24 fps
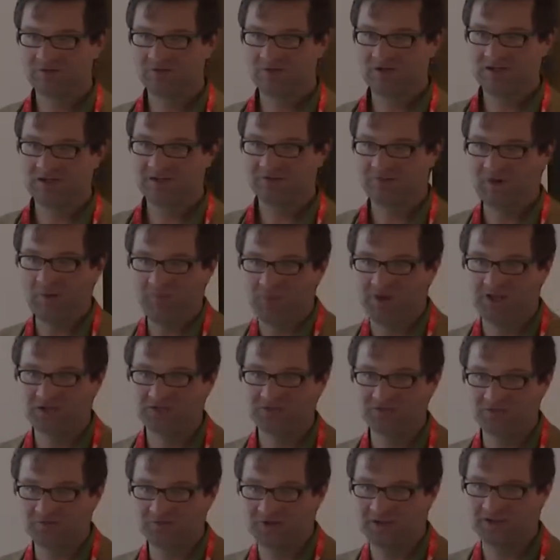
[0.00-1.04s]
Like web
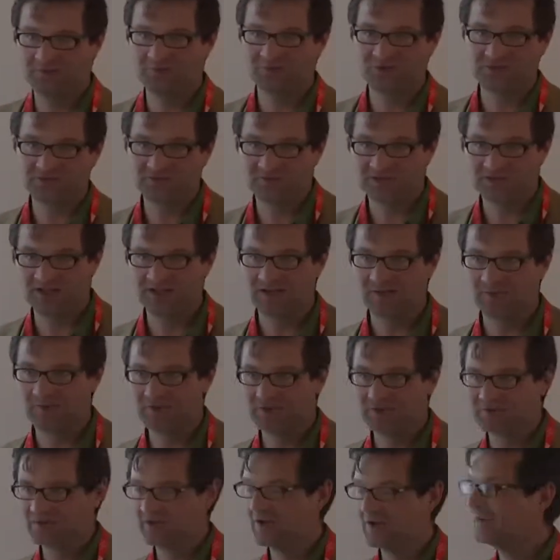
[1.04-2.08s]
pages, Facebook is a
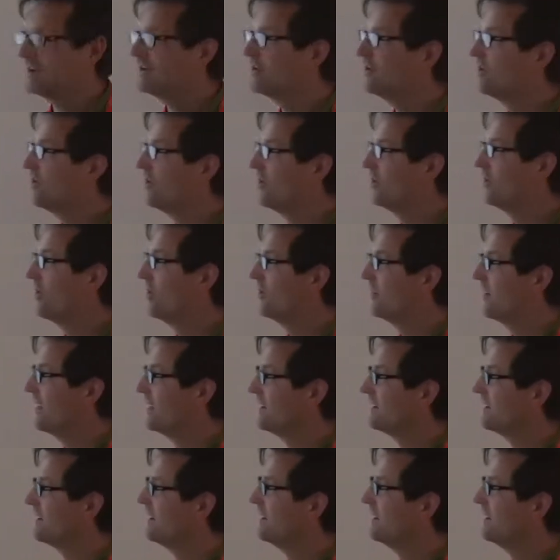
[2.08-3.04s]
database, right? We all know that.